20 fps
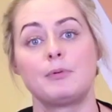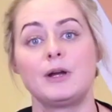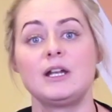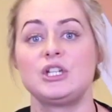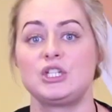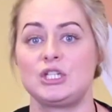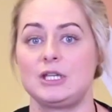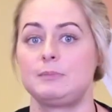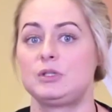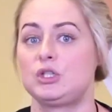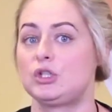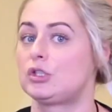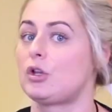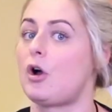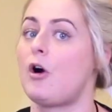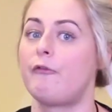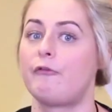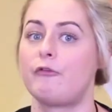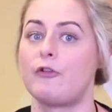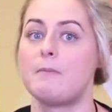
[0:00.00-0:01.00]
apprenticeships just
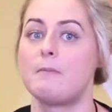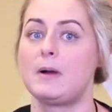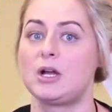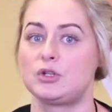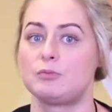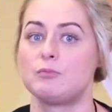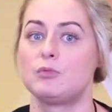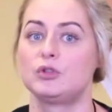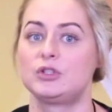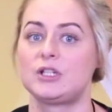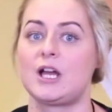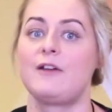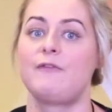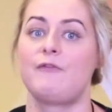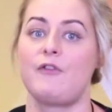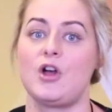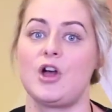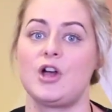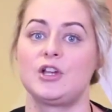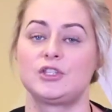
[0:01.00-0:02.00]
offer a much more
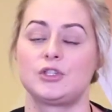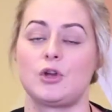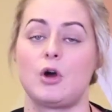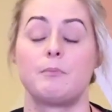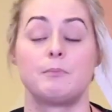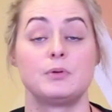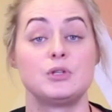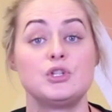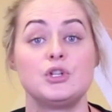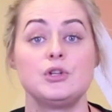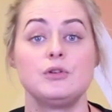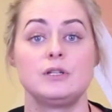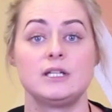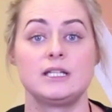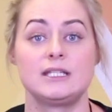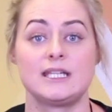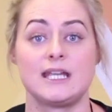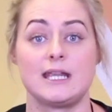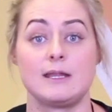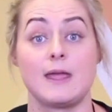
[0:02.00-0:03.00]
diverse
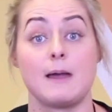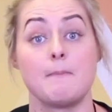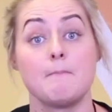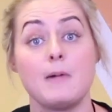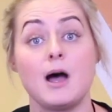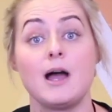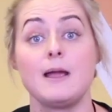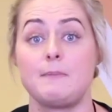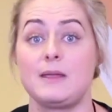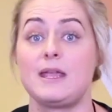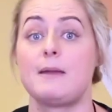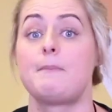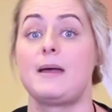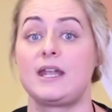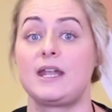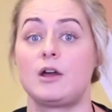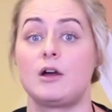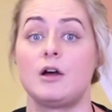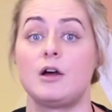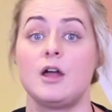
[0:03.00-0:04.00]
opportunity that might be a
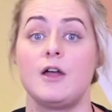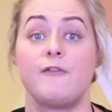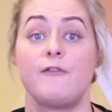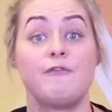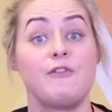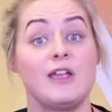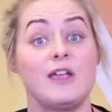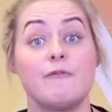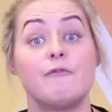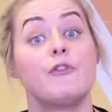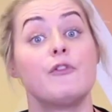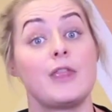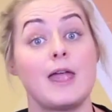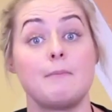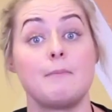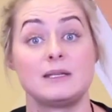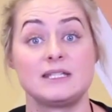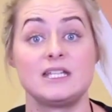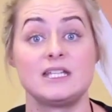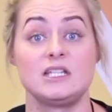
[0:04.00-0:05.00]
better fit for
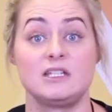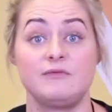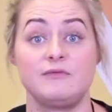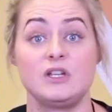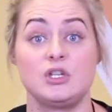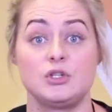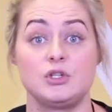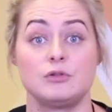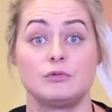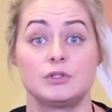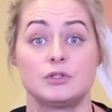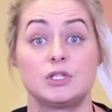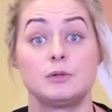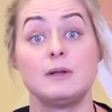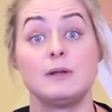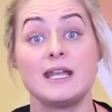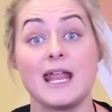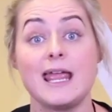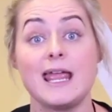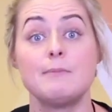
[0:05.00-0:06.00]
them as individuals to
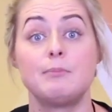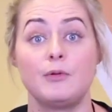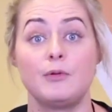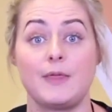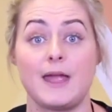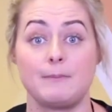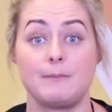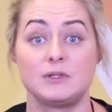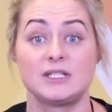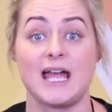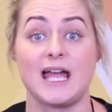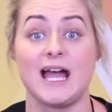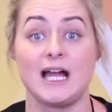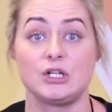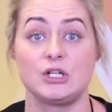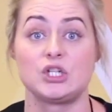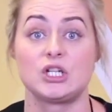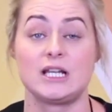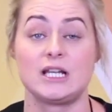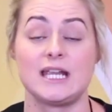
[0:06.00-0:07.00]
enable them to
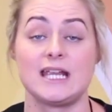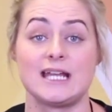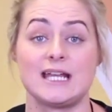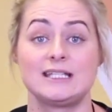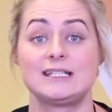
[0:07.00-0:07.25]
actually